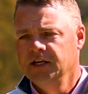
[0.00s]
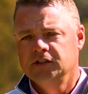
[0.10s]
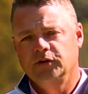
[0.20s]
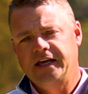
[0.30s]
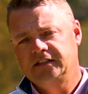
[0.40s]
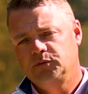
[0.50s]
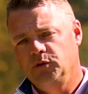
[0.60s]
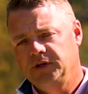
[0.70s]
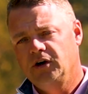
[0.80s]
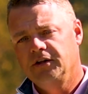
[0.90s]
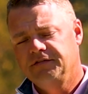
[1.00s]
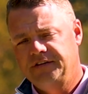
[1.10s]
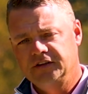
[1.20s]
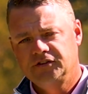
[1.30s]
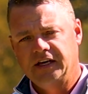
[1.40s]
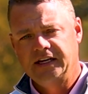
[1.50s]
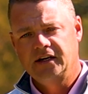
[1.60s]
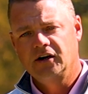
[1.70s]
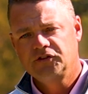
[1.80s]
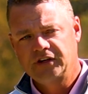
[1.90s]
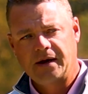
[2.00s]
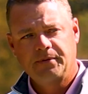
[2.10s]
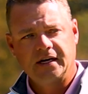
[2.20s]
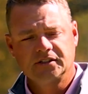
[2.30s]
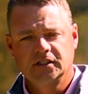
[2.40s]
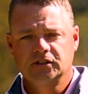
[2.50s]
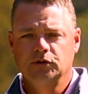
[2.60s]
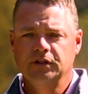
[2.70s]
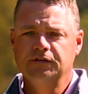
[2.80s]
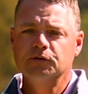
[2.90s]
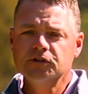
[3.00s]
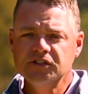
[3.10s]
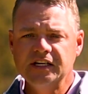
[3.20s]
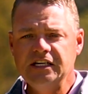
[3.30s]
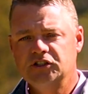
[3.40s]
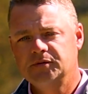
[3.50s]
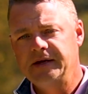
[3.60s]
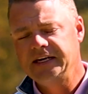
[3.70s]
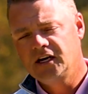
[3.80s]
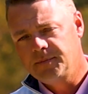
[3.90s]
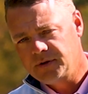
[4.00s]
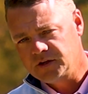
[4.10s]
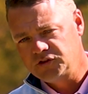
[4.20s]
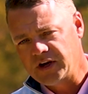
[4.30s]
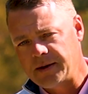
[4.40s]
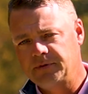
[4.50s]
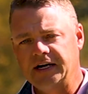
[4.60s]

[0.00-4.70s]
So that's what we call the finish line in our shot process. So these 4 stages make up a shot